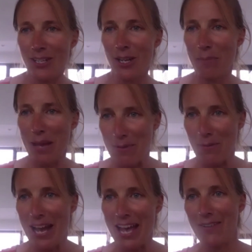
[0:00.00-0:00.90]
you know, baby
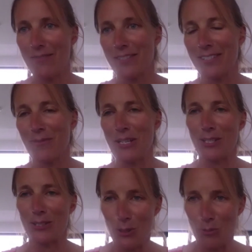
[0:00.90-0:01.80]
waves which
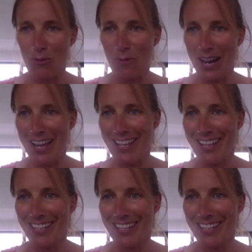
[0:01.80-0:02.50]
are suitable for my